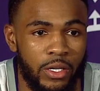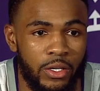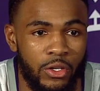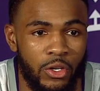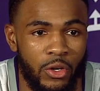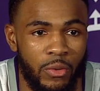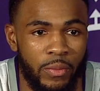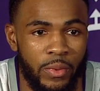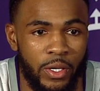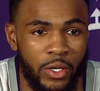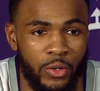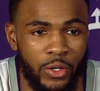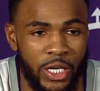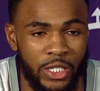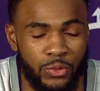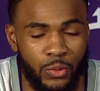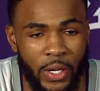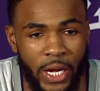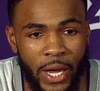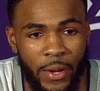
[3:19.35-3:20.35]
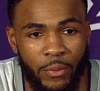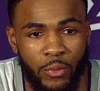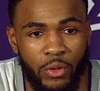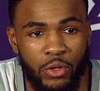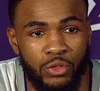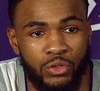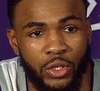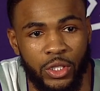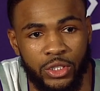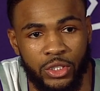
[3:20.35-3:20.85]
You know what I mean? That's what happened when
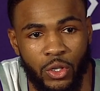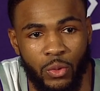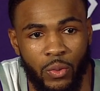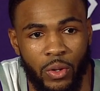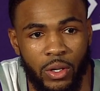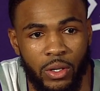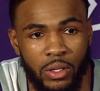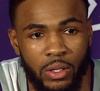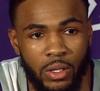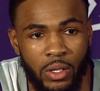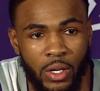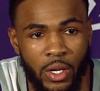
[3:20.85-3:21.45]
you trust your work.